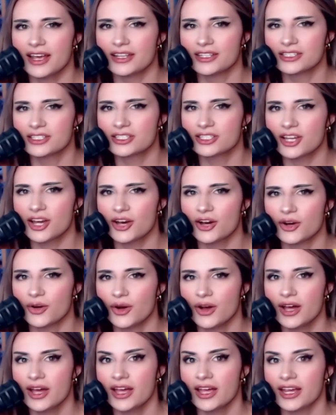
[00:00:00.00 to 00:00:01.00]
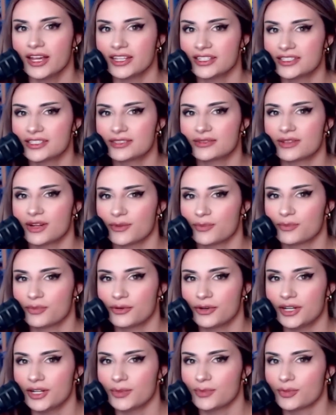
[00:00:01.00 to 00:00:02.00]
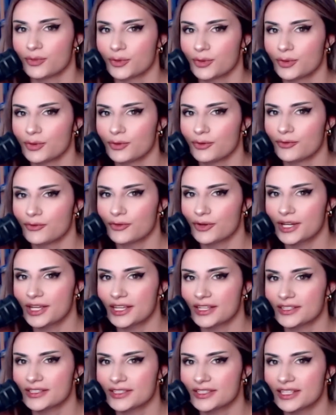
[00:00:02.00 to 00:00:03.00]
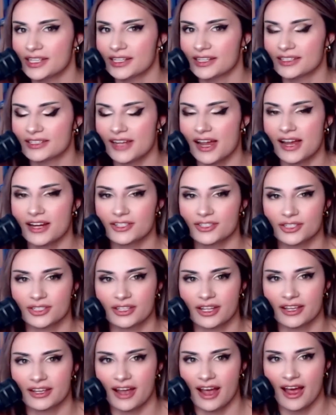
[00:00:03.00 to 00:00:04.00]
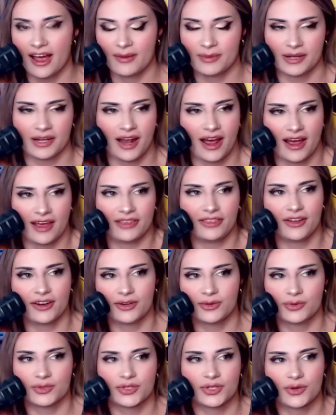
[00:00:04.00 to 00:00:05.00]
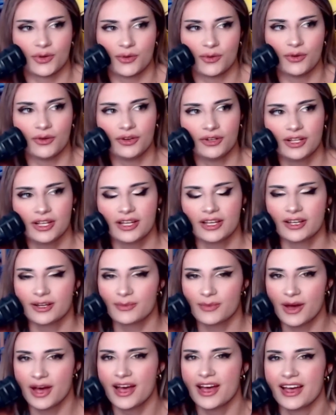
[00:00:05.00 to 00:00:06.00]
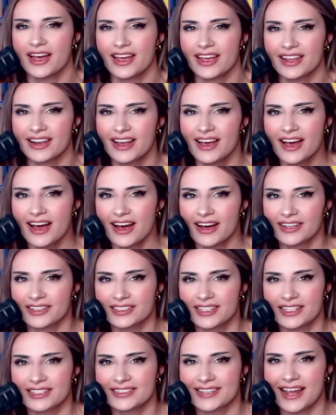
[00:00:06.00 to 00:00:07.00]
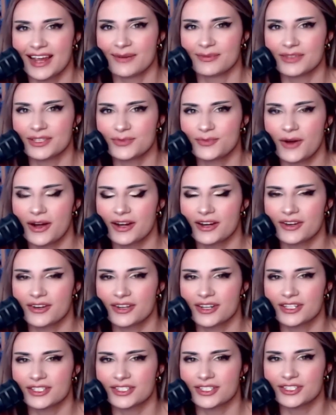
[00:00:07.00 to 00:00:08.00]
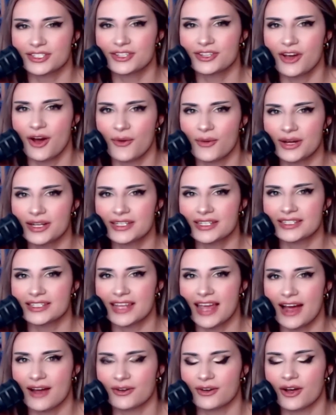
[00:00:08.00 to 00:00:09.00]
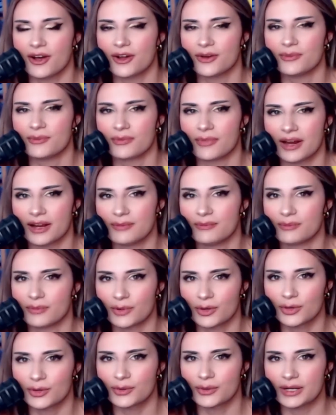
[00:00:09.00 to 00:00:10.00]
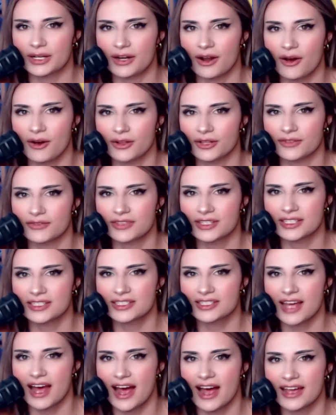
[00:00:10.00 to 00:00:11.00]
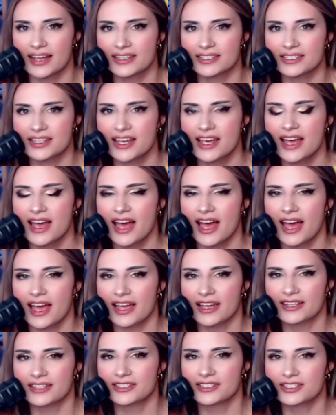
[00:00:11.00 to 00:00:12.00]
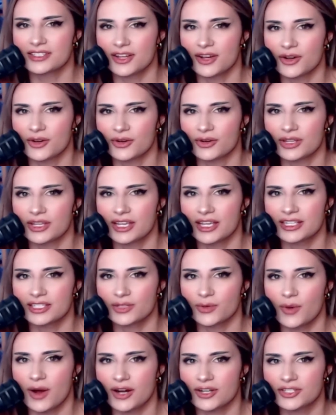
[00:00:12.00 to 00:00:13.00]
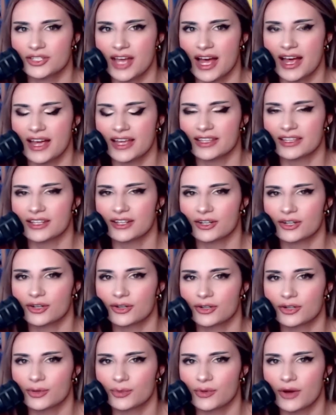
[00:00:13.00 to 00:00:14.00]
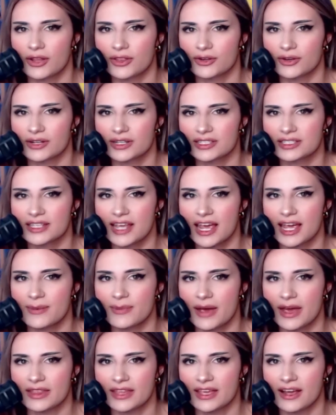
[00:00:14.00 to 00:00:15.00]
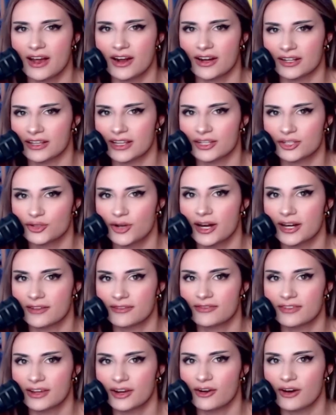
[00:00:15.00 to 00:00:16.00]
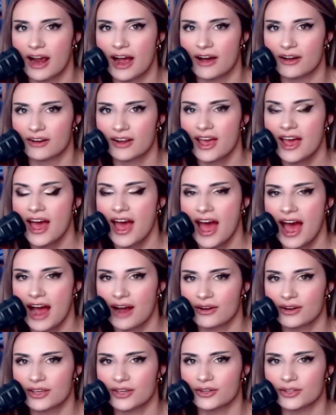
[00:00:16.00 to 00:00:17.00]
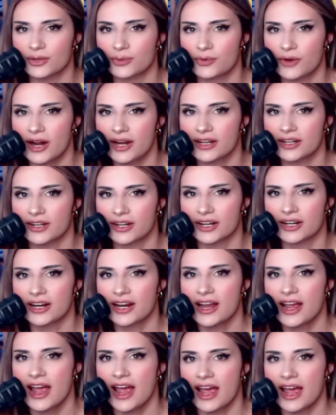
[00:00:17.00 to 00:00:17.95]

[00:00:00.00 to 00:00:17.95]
And so it's a pretty brutal freaking scene. It's actually, like, I mean, I thought it was cool, but I was like, damn, this predator is just going to town on and murdering all of these guys. And so you get to watch that, and then her and her brother escape, and they gotta, like, try to figure out how to kill the predator.